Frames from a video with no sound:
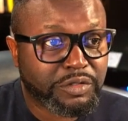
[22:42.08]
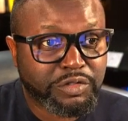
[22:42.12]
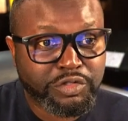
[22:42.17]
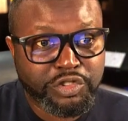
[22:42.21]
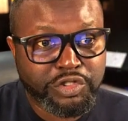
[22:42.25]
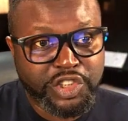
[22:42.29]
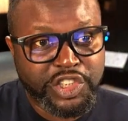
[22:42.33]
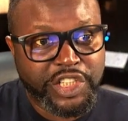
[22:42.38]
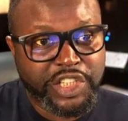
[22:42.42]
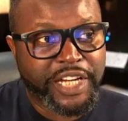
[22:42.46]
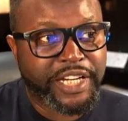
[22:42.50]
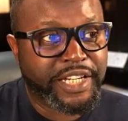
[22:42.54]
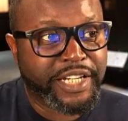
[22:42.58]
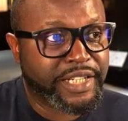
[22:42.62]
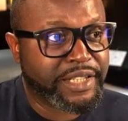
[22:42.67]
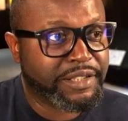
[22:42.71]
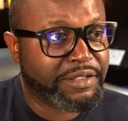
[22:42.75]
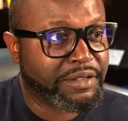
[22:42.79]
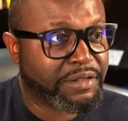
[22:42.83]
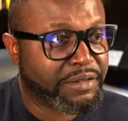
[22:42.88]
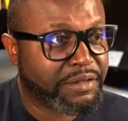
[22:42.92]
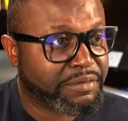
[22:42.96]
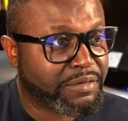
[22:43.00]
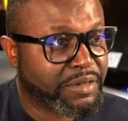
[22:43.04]
check
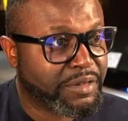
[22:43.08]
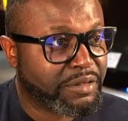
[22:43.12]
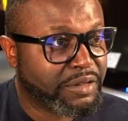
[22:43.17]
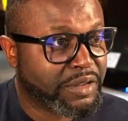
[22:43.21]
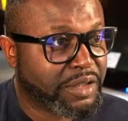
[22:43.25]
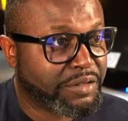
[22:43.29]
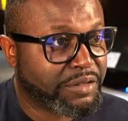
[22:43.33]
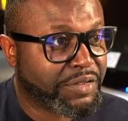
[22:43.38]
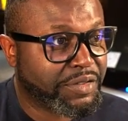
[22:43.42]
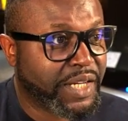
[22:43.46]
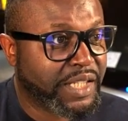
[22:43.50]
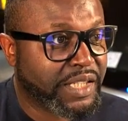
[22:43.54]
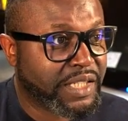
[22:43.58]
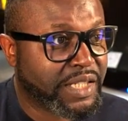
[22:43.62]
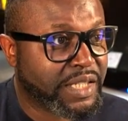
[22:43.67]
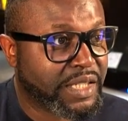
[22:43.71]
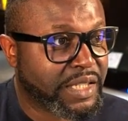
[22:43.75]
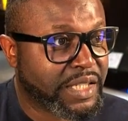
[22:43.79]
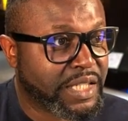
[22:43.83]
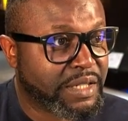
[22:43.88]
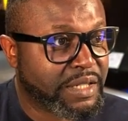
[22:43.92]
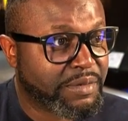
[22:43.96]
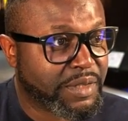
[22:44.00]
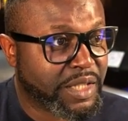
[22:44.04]
the file
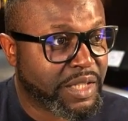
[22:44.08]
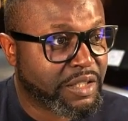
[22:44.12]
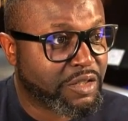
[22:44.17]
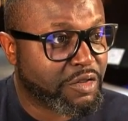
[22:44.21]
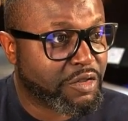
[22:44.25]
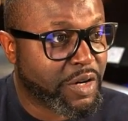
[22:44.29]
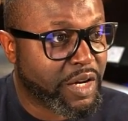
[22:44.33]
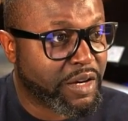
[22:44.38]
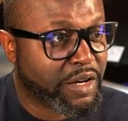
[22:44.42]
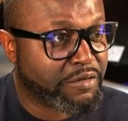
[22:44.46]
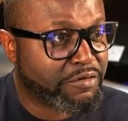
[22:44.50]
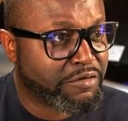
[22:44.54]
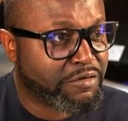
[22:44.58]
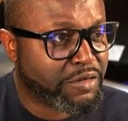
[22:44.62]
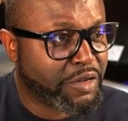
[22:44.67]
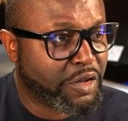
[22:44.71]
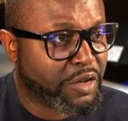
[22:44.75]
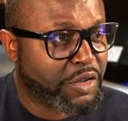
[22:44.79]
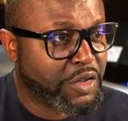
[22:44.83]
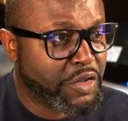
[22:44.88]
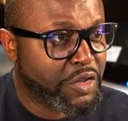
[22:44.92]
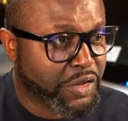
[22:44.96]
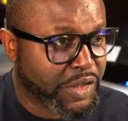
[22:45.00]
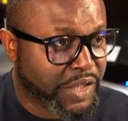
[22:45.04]
systems that you have
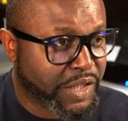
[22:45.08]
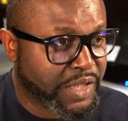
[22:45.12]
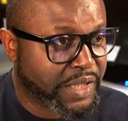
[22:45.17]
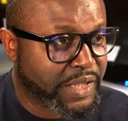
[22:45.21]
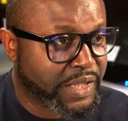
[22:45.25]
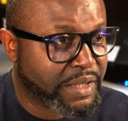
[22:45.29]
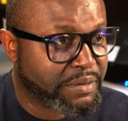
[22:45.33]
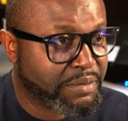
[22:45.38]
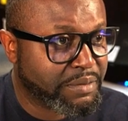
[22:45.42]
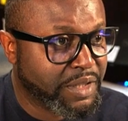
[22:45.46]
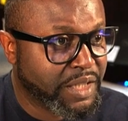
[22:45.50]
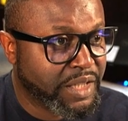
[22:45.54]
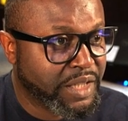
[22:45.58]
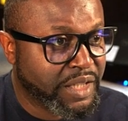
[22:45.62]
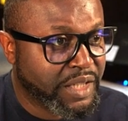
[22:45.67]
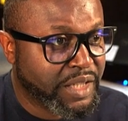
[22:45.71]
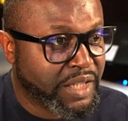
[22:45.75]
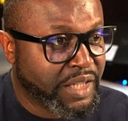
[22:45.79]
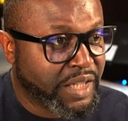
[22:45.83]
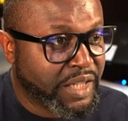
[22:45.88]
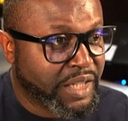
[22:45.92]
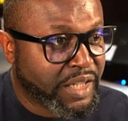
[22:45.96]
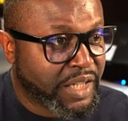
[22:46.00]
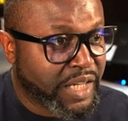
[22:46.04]
on your system,
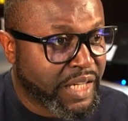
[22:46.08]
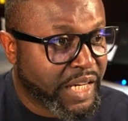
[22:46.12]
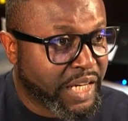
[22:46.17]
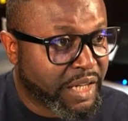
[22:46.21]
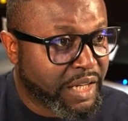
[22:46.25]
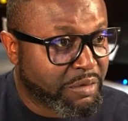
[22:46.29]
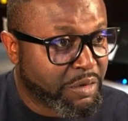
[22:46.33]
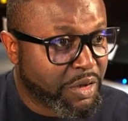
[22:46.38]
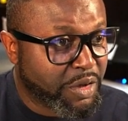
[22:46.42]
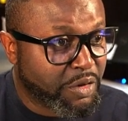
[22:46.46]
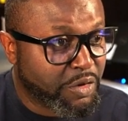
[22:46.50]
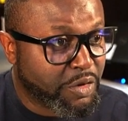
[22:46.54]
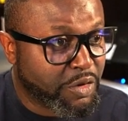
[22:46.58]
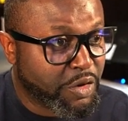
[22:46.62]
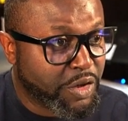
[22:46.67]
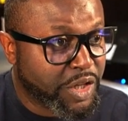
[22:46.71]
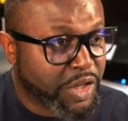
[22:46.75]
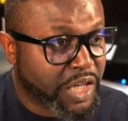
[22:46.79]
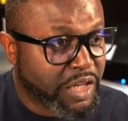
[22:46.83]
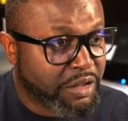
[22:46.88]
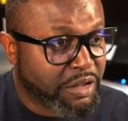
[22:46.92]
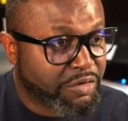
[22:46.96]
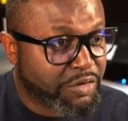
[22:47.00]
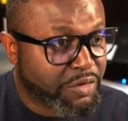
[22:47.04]
and we're
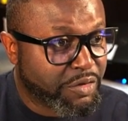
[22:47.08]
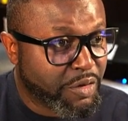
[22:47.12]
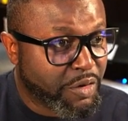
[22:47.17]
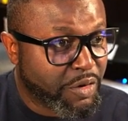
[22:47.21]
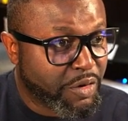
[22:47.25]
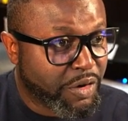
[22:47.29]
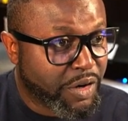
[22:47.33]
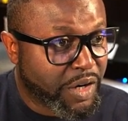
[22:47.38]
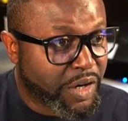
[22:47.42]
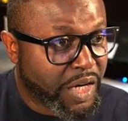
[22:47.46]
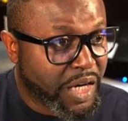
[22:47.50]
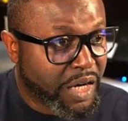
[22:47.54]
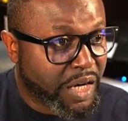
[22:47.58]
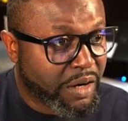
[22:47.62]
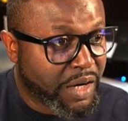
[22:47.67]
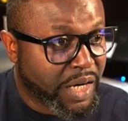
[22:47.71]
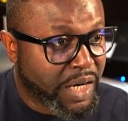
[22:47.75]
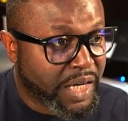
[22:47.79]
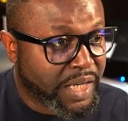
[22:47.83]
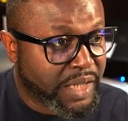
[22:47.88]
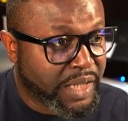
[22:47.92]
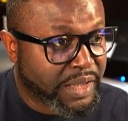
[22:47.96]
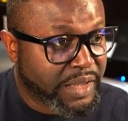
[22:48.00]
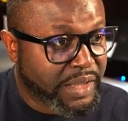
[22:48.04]
looking for
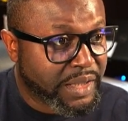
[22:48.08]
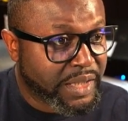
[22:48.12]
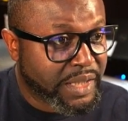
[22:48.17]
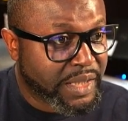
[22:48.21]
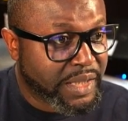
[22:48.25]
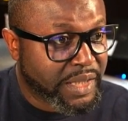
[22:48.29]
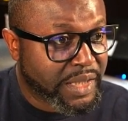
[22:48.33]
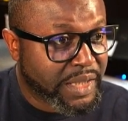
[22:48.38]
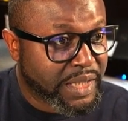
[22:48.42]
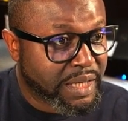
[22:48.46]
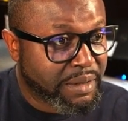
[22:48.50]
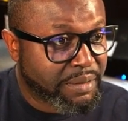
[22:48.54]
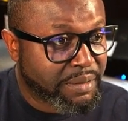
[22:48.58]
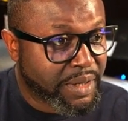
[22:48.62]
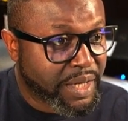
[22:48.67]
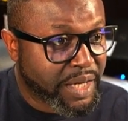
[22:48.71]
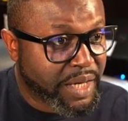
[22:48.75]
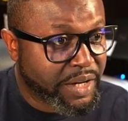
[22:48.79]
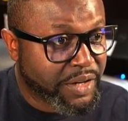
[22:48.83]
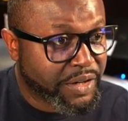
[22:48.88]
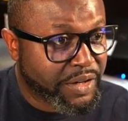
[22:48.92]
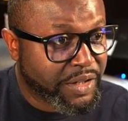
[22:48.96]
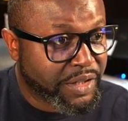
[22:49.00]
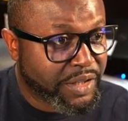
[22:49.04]
our system
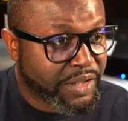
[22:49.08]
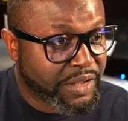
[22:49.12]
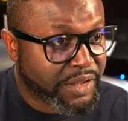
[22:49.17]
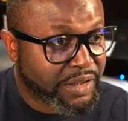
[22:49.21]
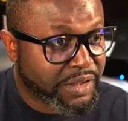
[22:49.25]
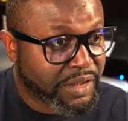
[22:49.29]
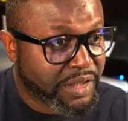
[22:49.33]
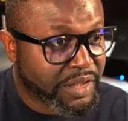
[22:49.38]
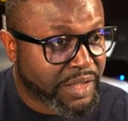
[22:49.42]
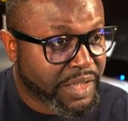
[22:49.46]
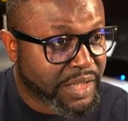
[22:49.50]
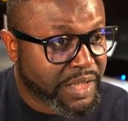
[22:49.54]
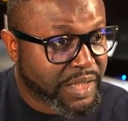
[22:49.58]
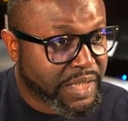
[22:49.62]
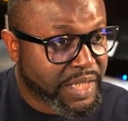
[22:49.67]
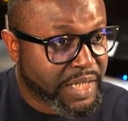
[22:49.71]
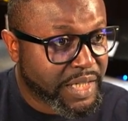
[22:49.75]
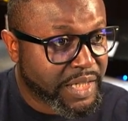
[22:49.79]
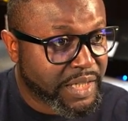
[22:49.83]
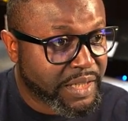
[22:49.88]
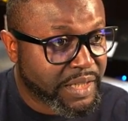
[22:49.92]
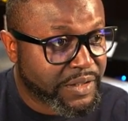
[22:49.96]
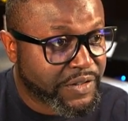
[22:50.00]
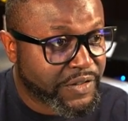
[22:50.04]
here. This is
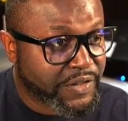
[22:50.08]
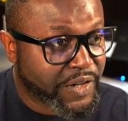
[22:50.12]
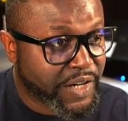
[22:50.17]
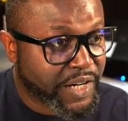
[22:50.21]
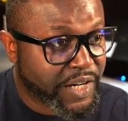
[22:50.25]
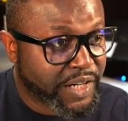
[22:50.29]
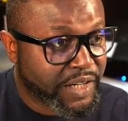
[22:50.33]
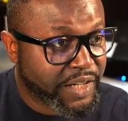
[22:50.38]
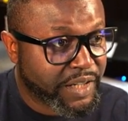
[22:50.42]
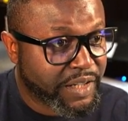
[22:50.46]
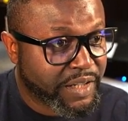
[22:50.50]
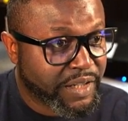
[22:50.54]
it, right?